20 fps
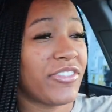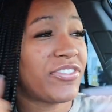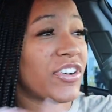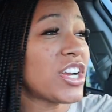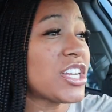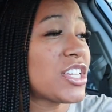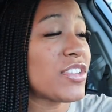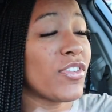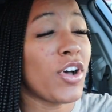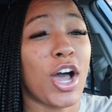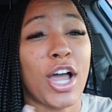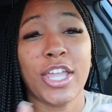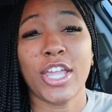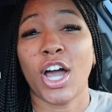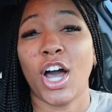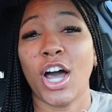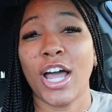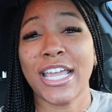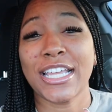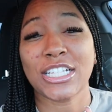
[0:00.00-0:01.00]
First of all,
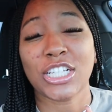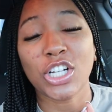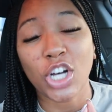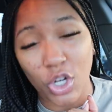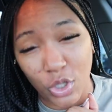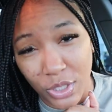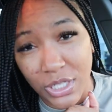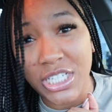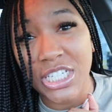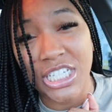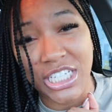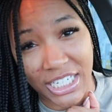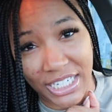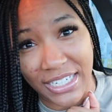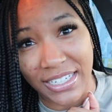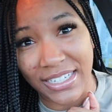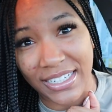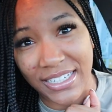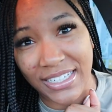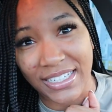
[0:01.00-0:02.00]
y'all, it's cold as
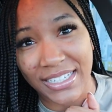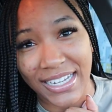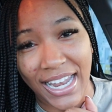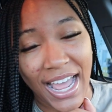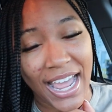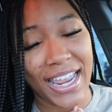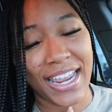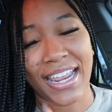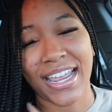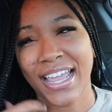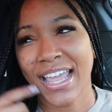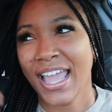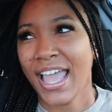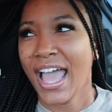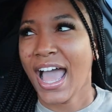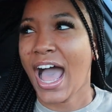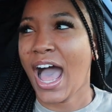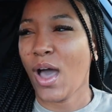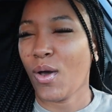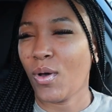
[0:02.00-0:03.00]
shit. Like,
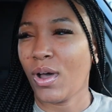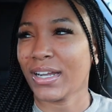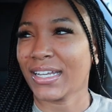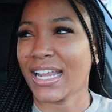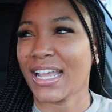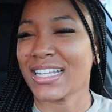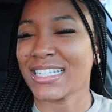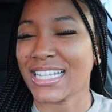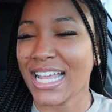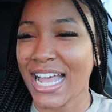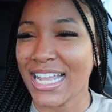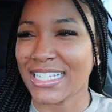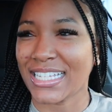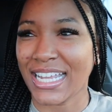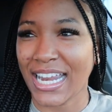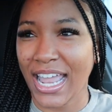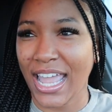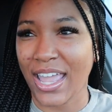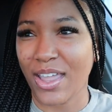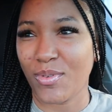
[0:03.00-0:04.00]
I walked outside
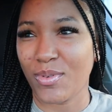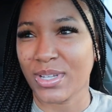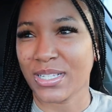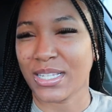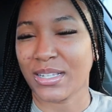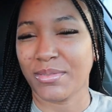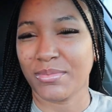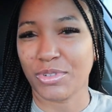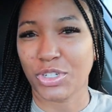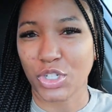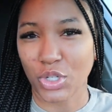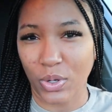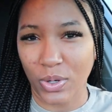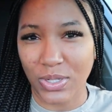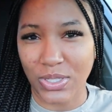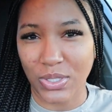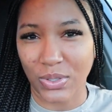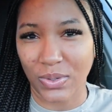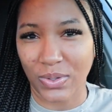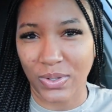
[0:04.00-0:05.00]
today with some
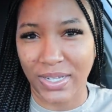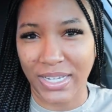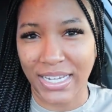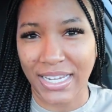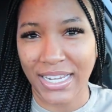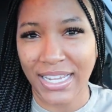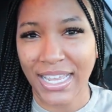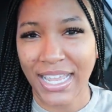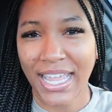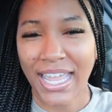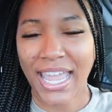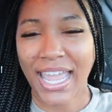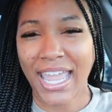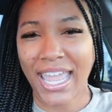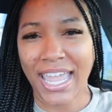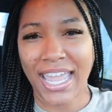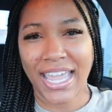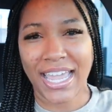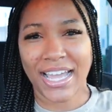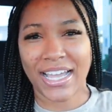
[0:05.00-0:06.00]
shorts on
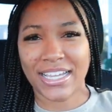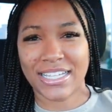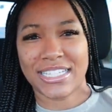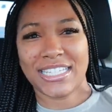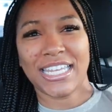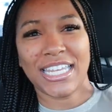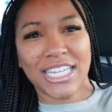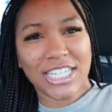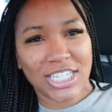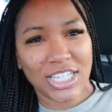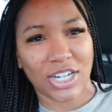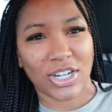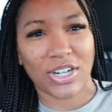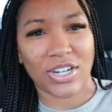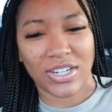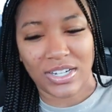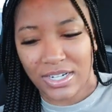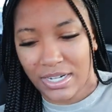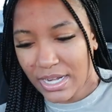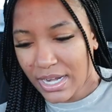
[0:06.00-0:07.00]
and a t-shirt,
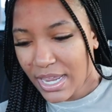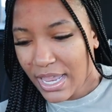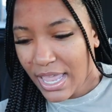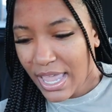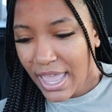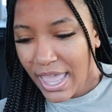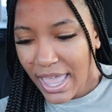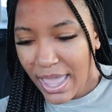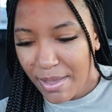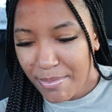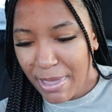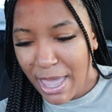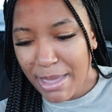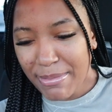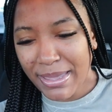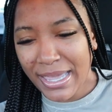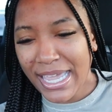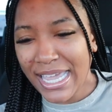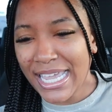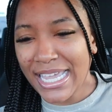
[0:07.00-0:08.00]
and
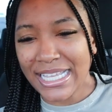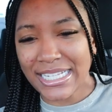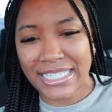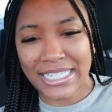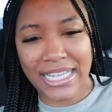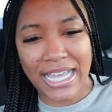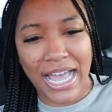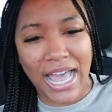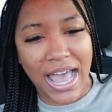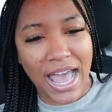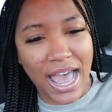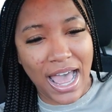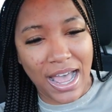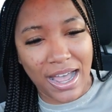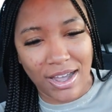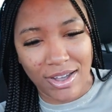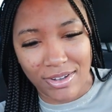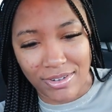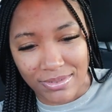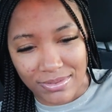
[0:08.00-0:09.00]
baby, it is
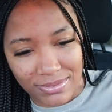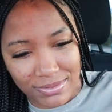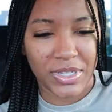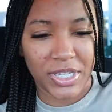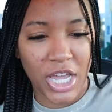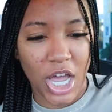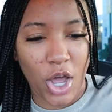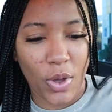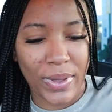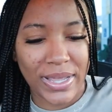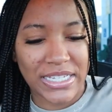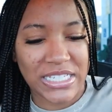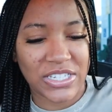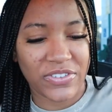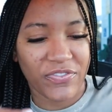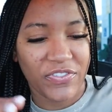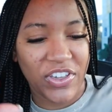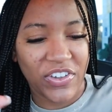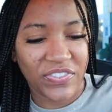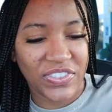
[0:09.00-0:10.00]
cold. Yo, it's
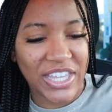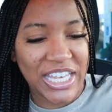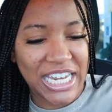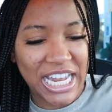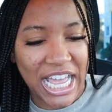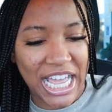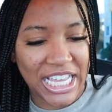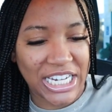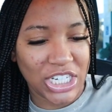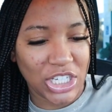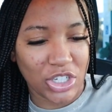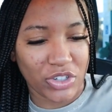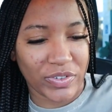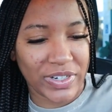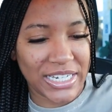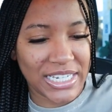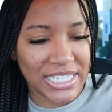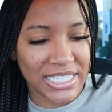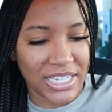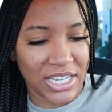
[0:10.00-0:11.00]
59
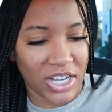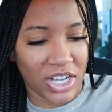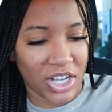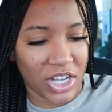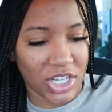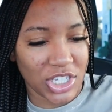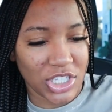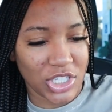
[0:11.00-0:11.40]
degrees, y'all.